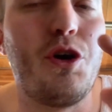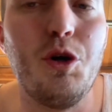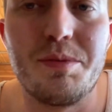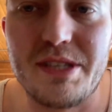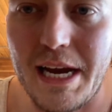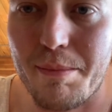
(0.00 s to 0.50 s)

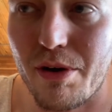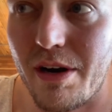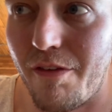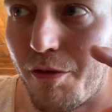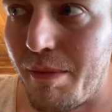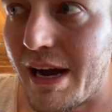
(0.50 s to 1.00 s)
Coop's Amber
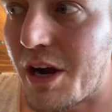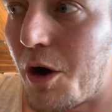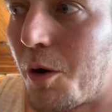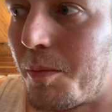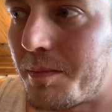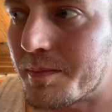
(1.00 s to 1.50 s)
Ale from back
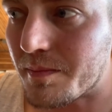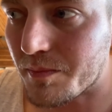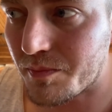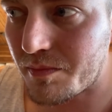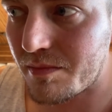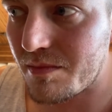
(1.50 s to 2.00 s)
home.
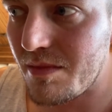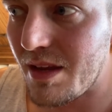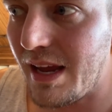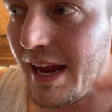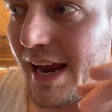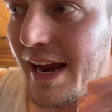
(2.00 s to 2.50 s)

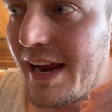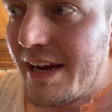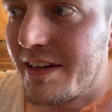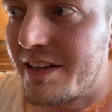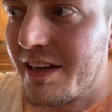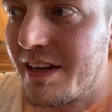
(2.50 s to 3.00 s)
And